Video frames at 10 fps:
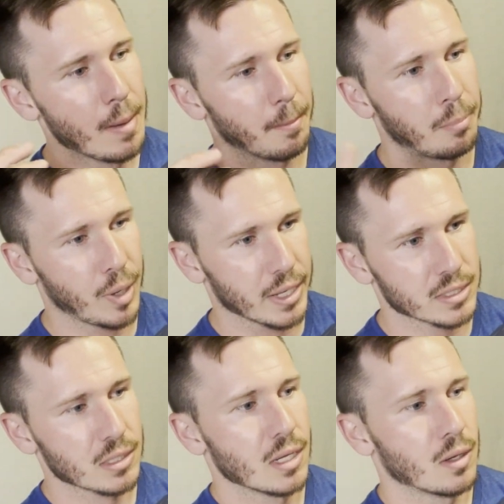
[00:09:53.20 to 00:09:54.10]
but
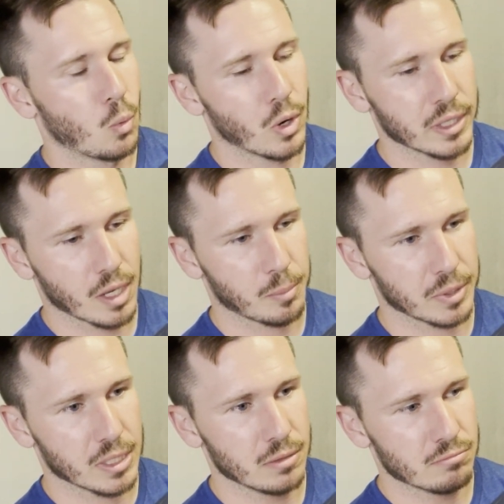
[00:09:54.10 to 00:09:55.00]
one
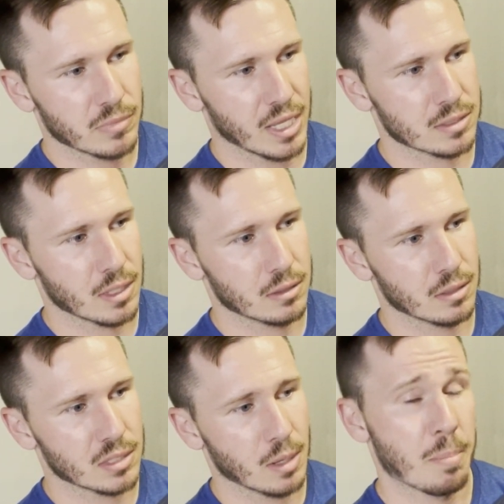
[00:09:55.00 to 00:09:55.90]
company that sent
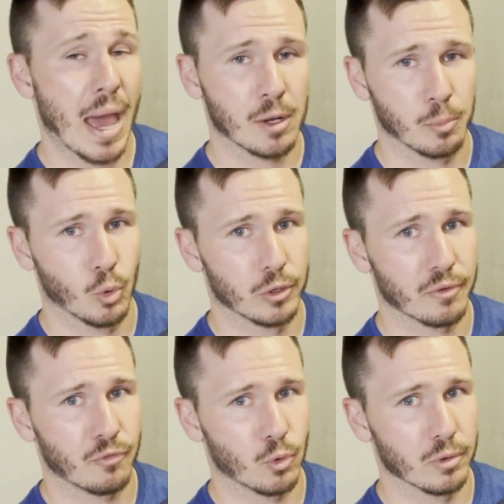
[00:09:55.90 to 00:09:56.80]
us a paddleboard
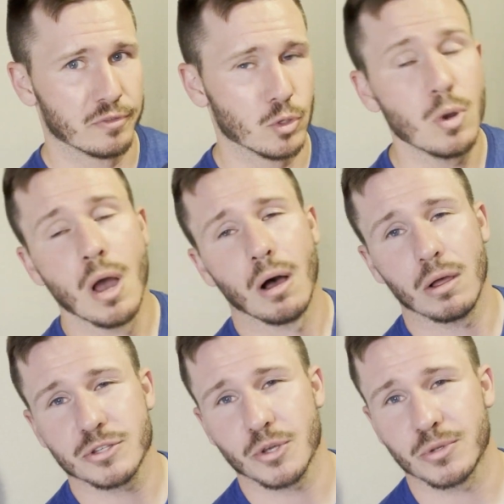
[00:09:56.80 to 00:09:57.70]
for review
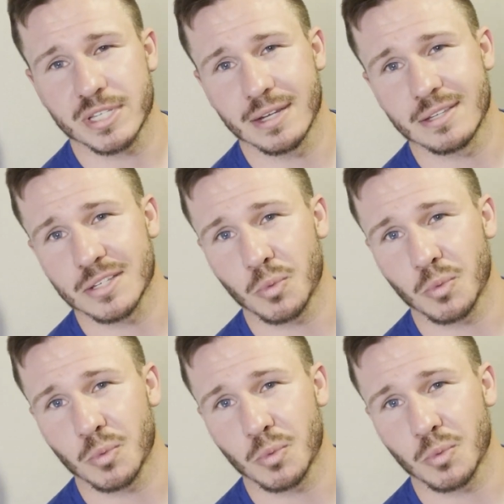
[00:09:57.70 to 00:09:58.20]
also sent us